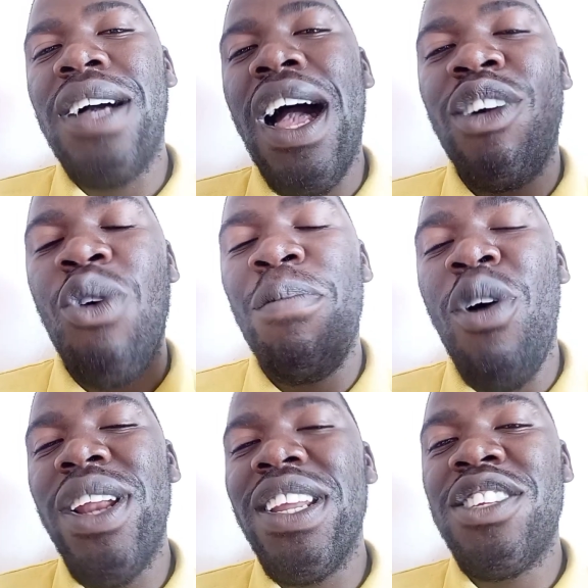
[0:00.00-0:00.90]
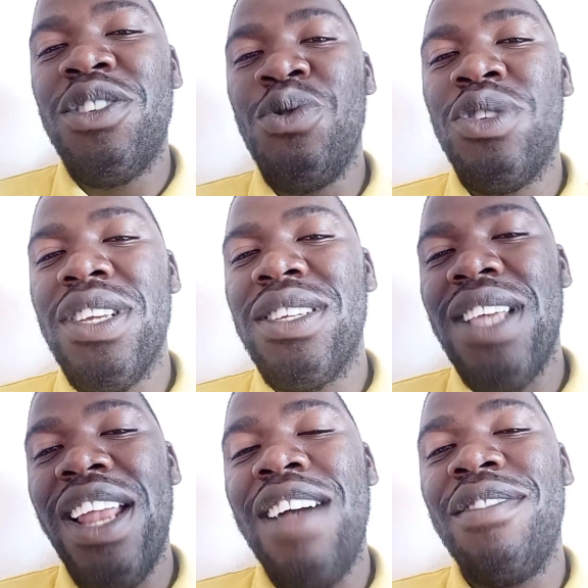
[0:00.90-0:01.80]
aquaponics users
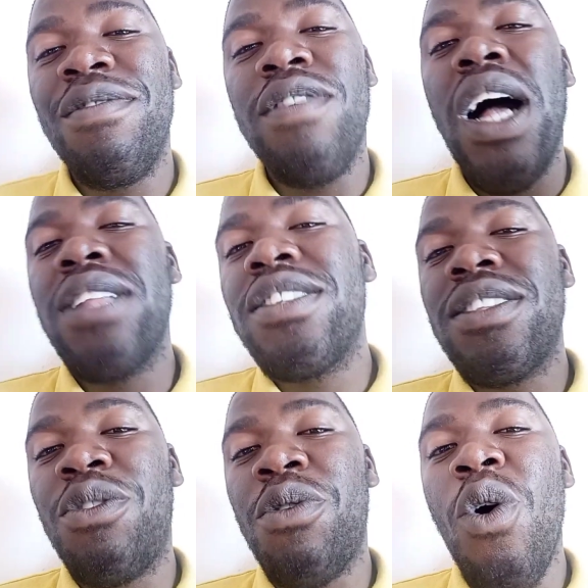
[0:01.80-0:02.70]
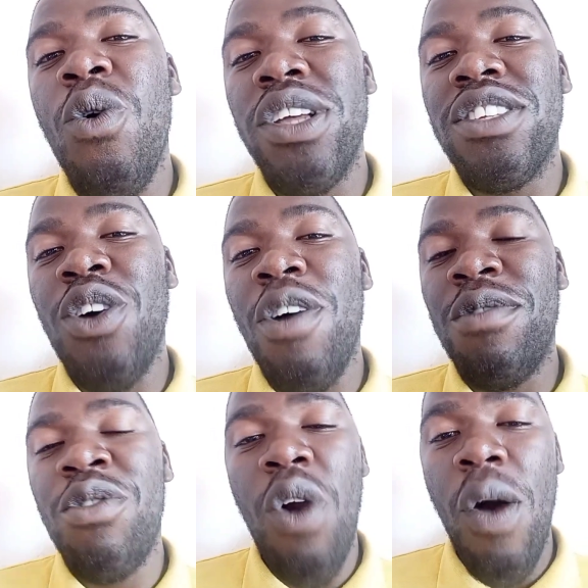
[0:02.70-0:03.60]
and advanced growers
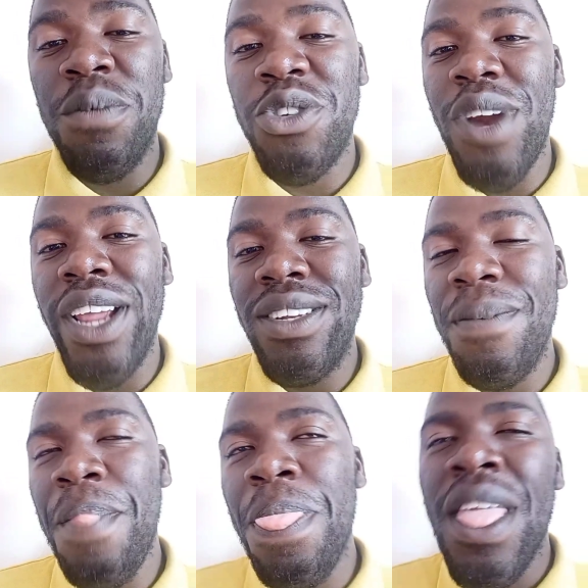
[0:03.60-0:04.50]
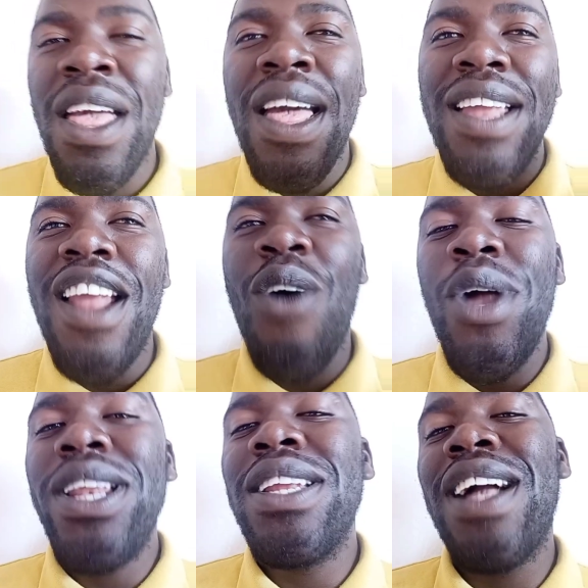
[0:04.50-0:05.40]
of crops, right? Now,
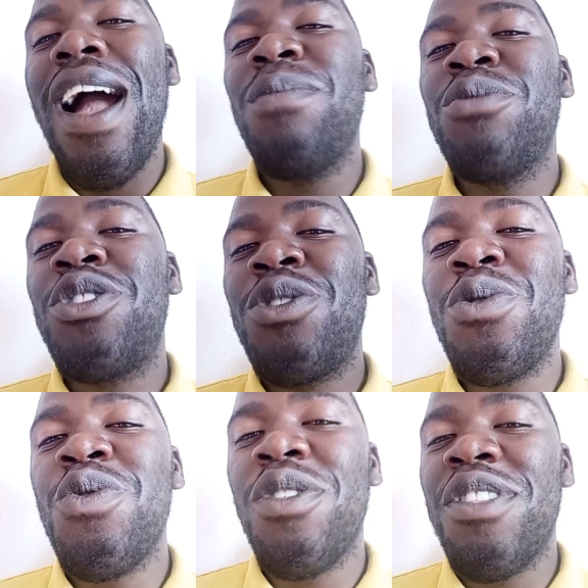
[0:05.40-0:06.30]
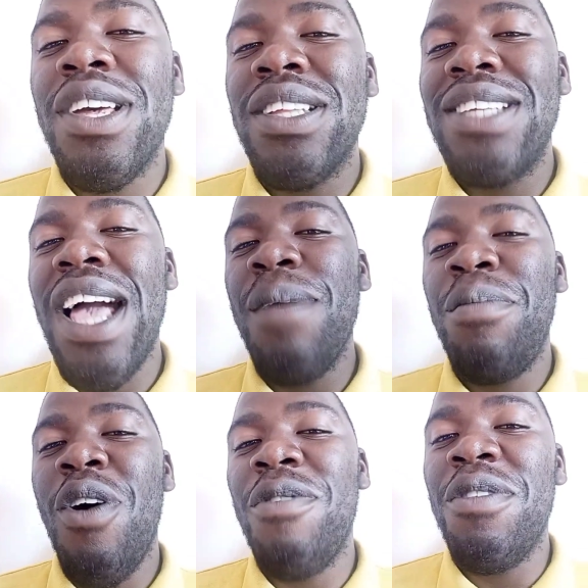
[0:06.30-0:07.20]
when it comes to the type
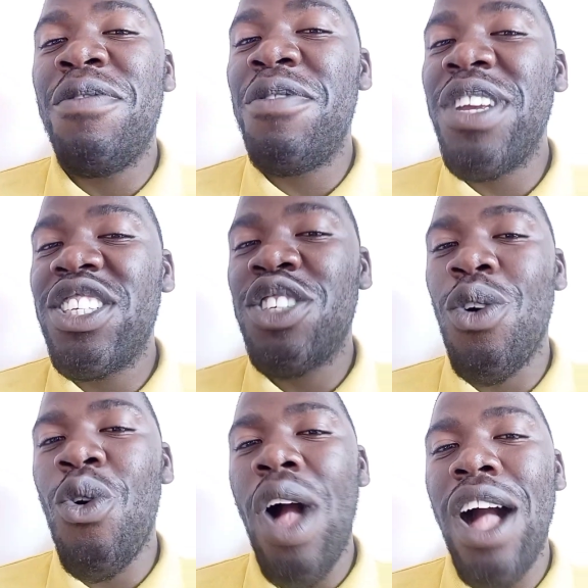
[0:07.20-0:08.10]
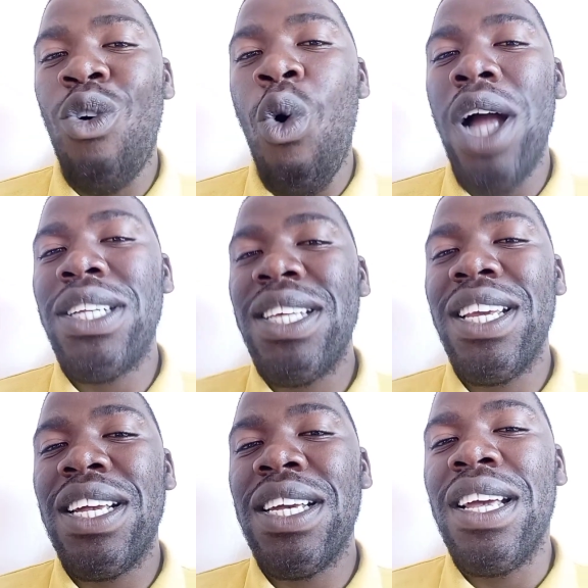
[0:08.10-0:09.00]
of fish or
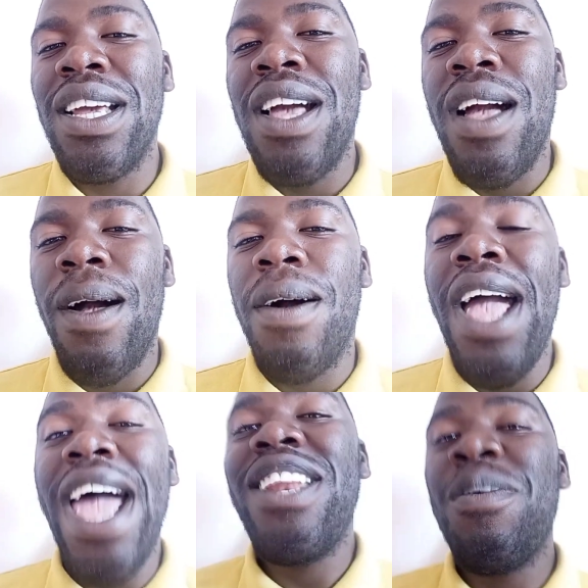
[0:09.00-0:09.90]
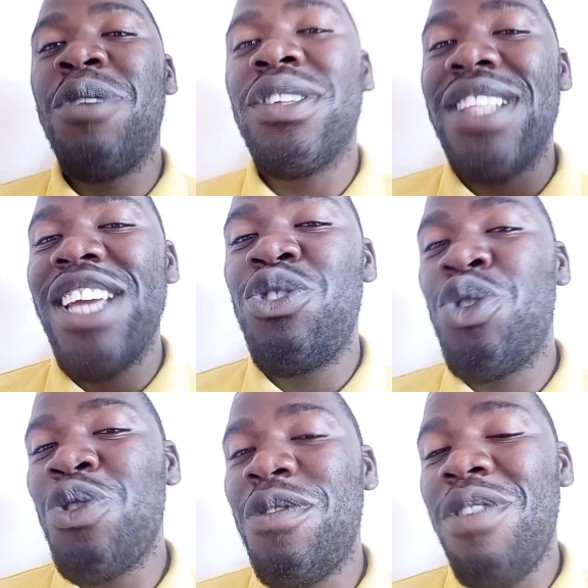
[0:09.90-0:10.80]
aquatic animals that
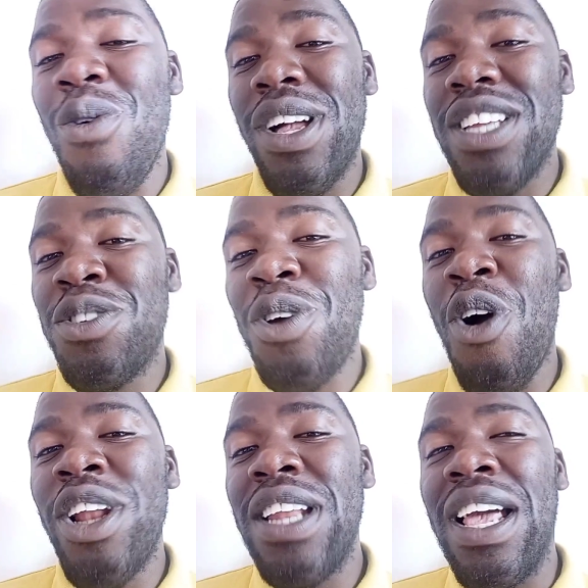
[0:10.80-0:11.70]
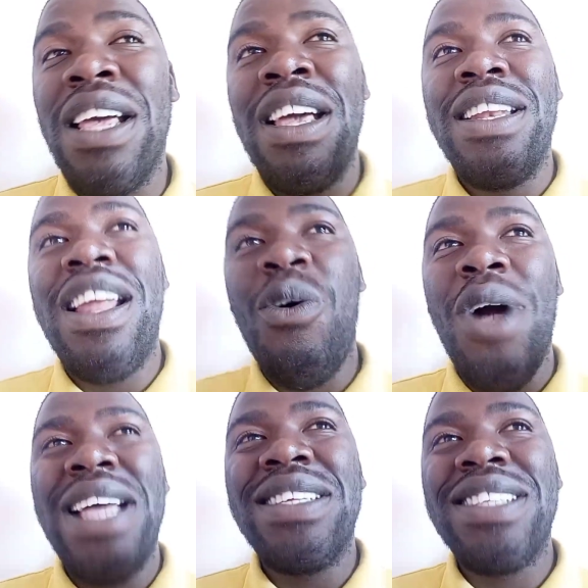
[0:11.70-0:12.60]
you should focus on,
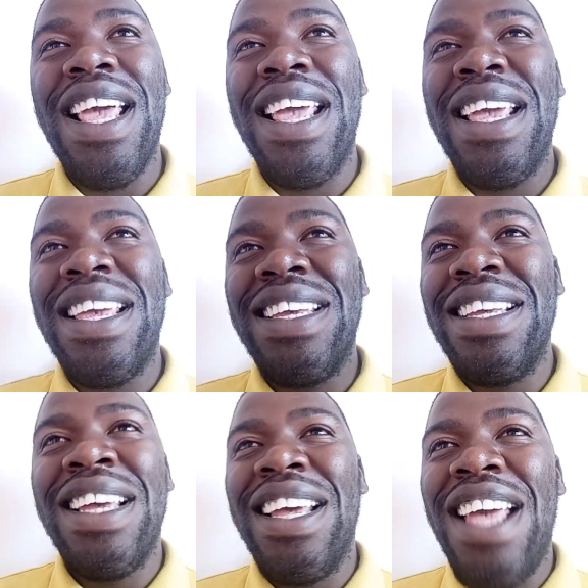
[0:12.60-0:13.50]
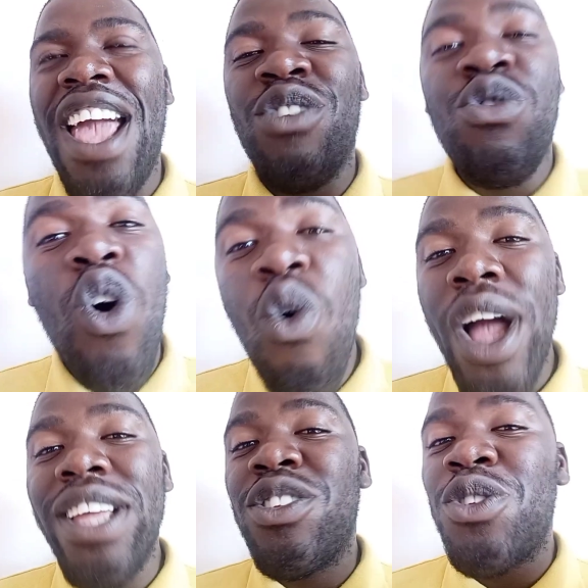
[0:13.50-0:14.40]
Now, as a
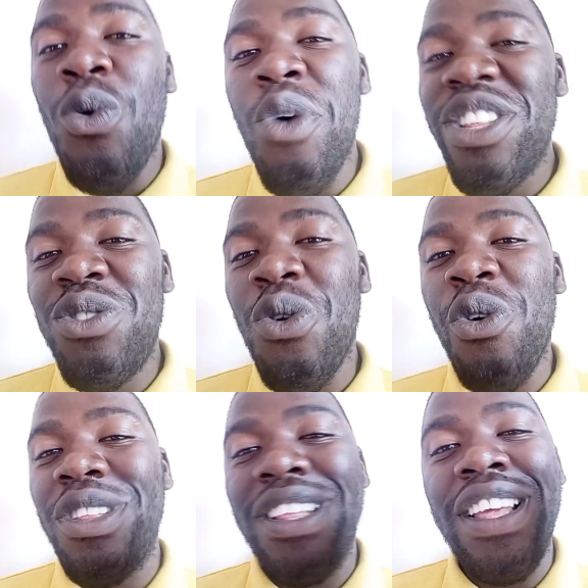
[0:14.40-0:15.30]
grower in Soweto,